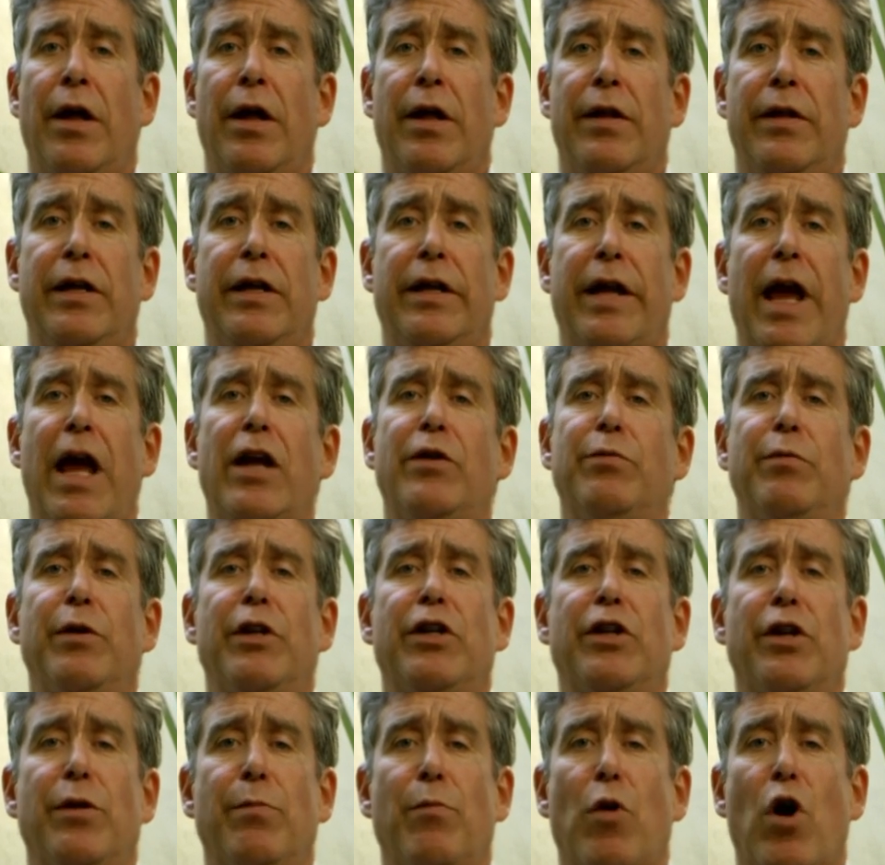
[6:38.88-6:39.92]
The engagement
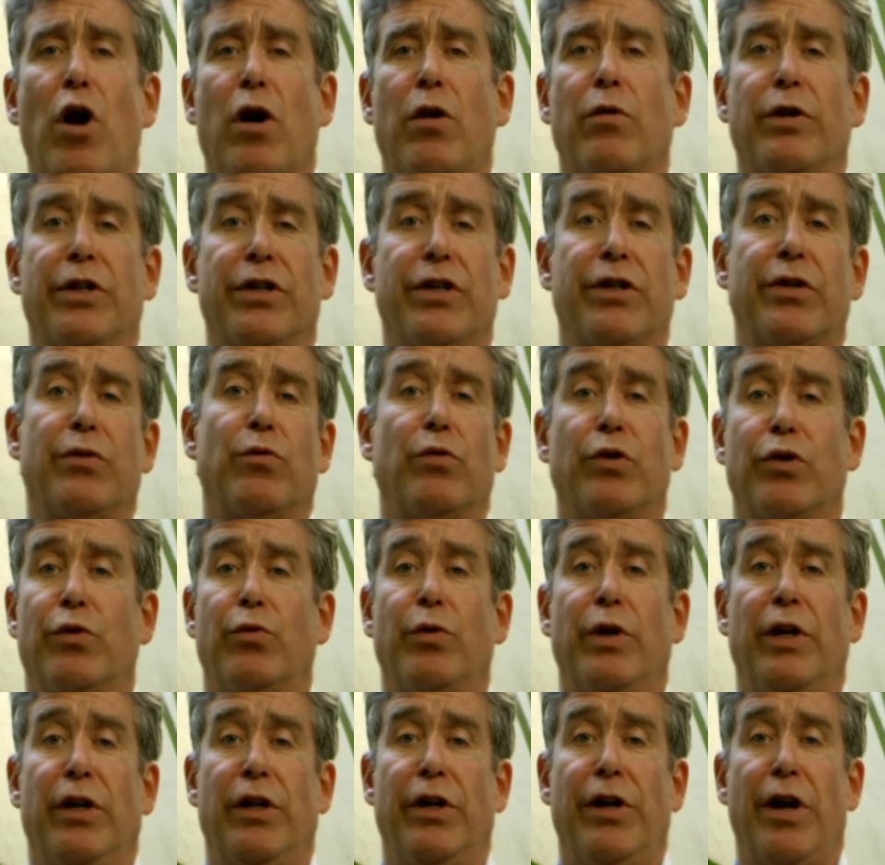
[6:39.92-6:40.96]
to the Marquis was
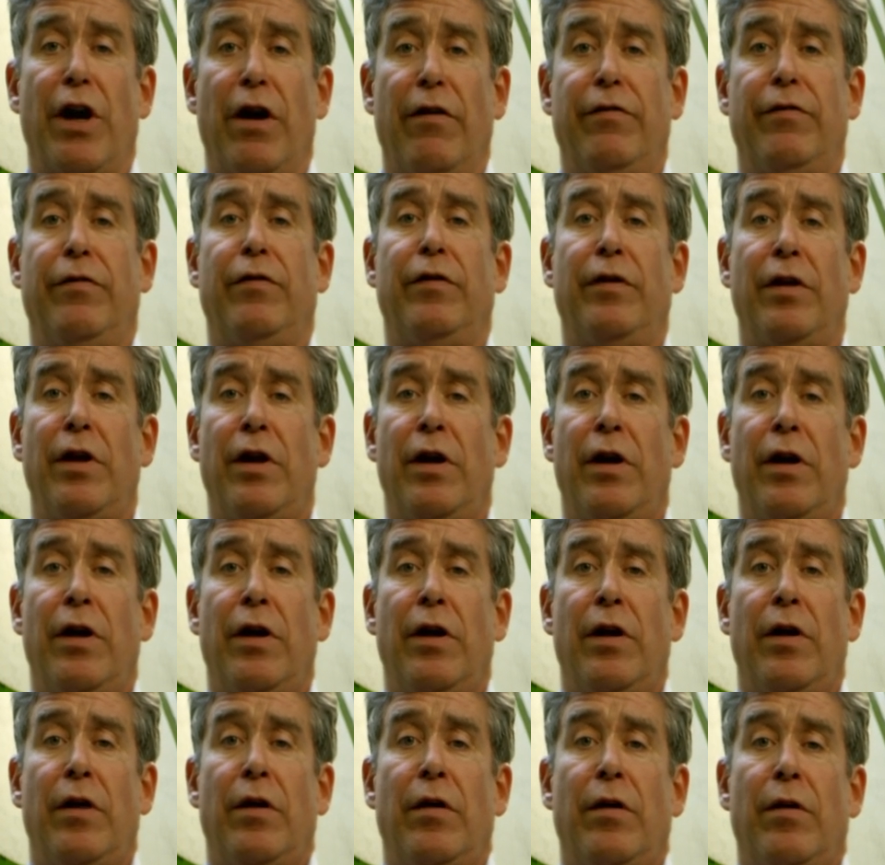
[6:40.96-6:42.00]
real enough,
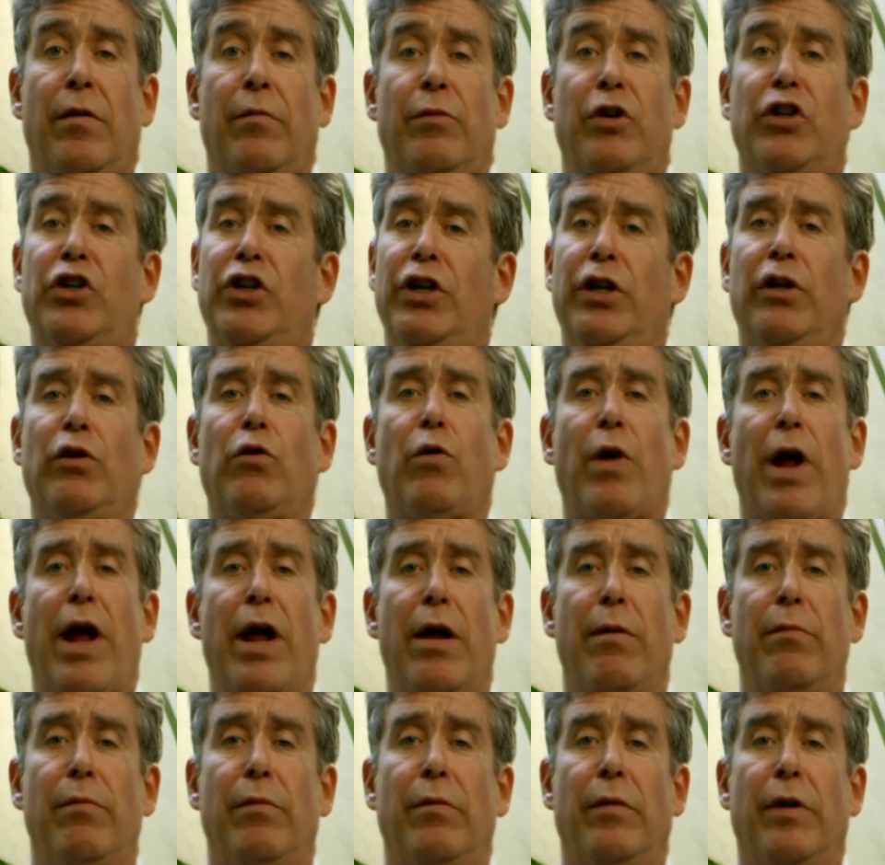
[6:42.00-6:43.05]
but Sheilah
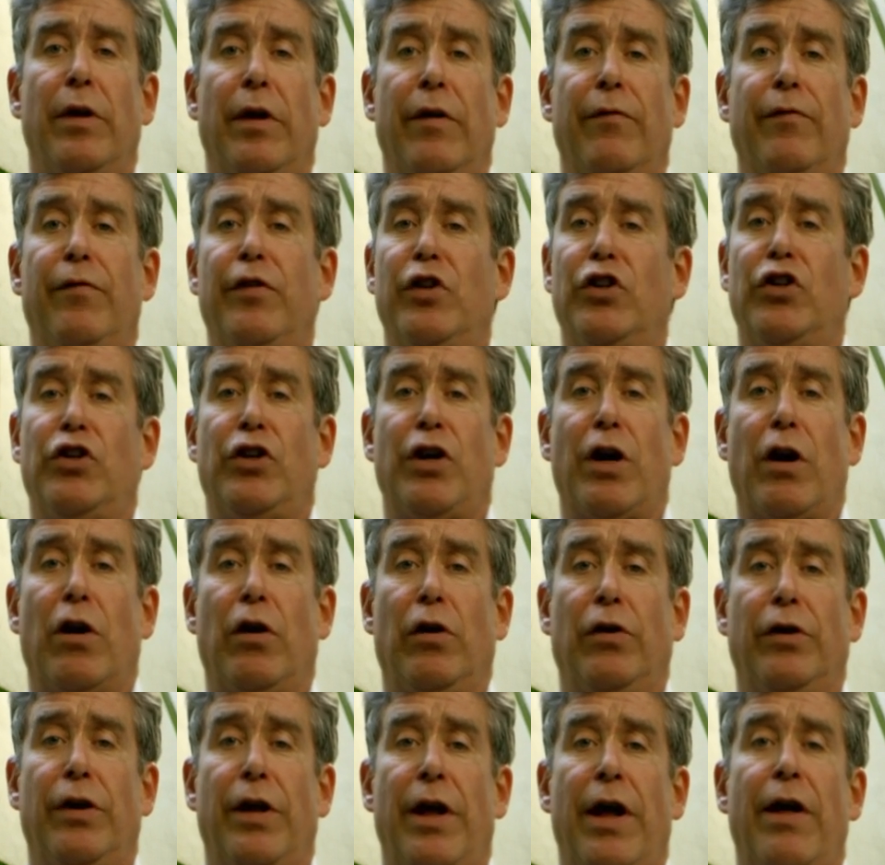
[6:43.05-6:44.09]
Graham and
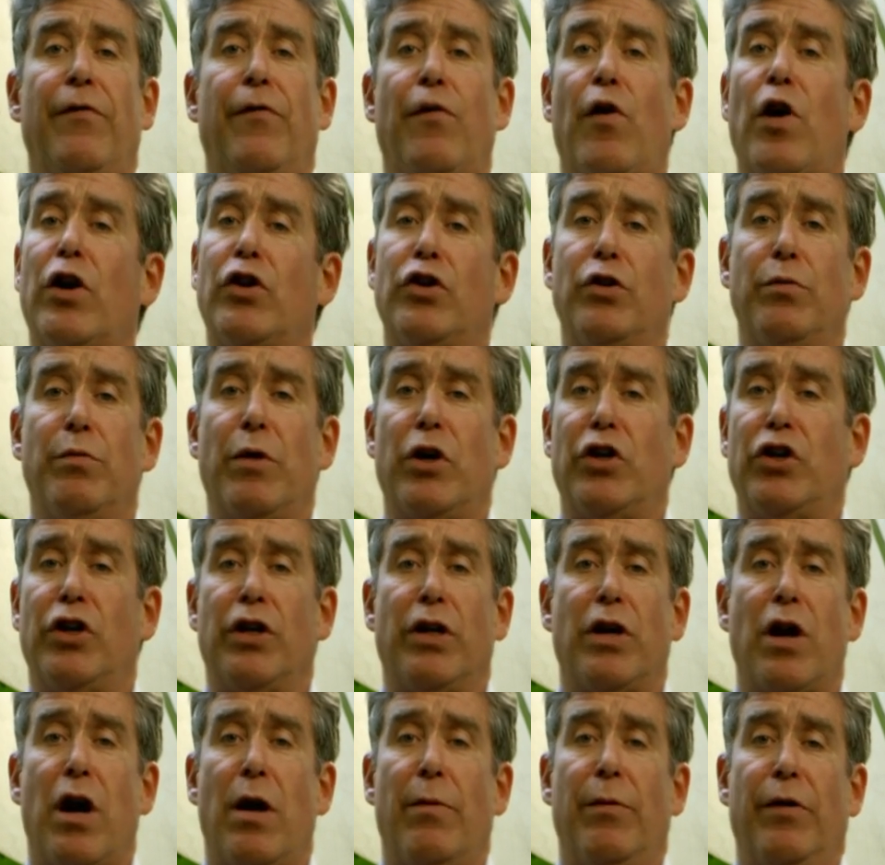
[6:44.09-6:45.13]
Fitzgerald had far too much in
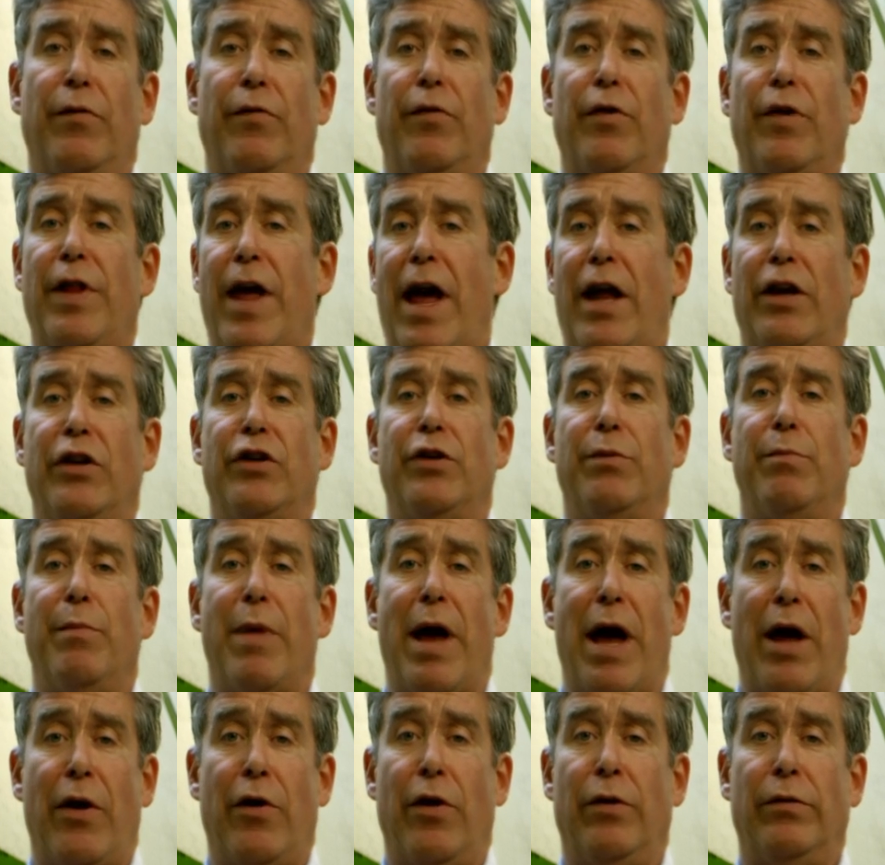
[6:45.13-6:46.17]
common for that to
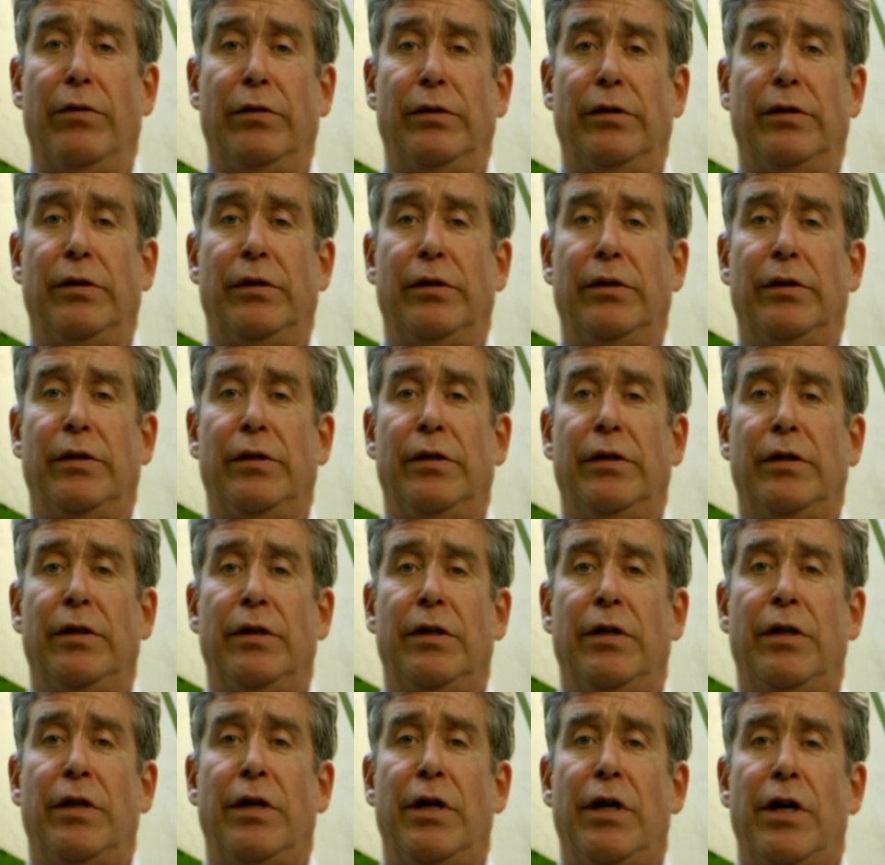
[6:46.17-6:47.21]
matter.
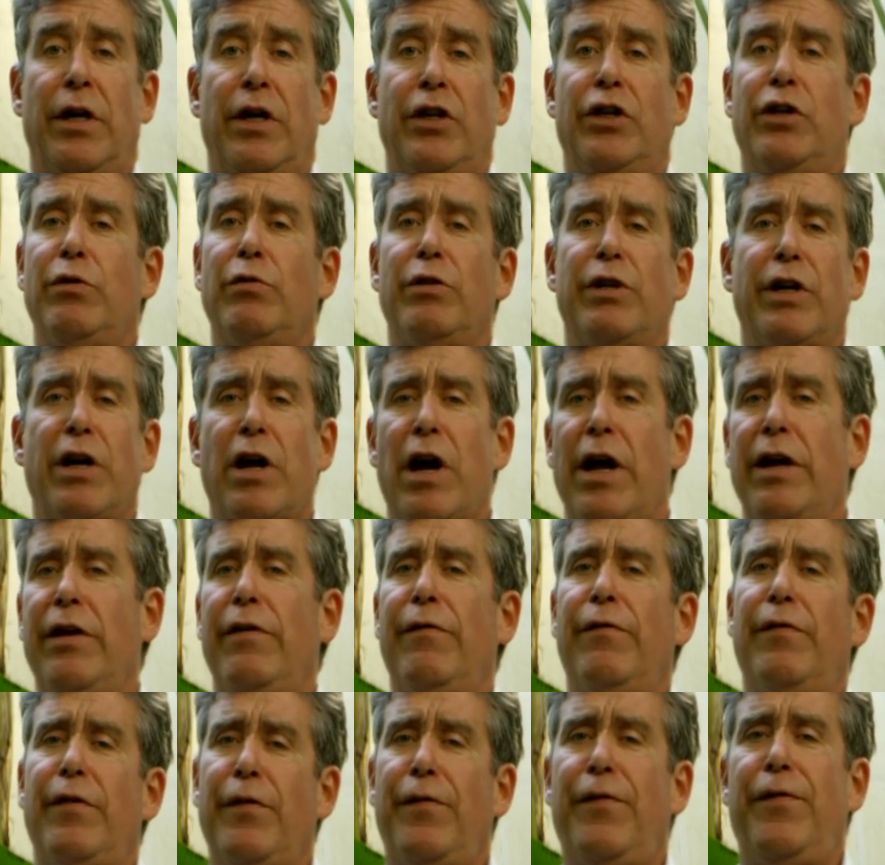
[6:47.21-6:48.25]
She was a kind
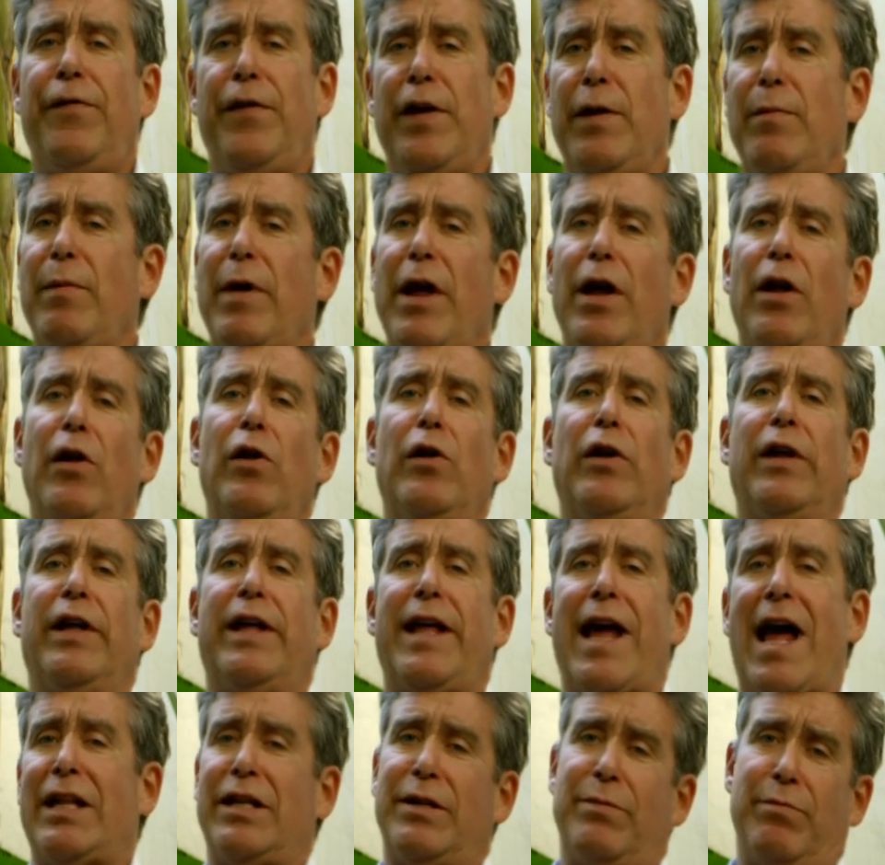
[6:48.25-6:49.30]
of female
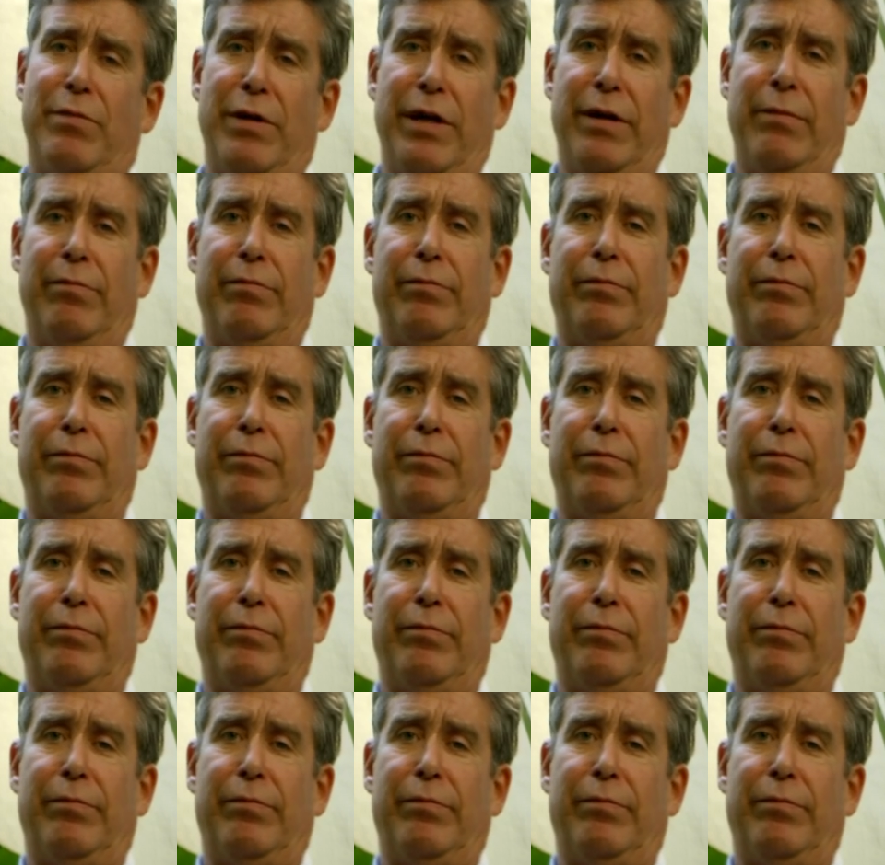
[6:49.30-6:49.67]
Gatsby.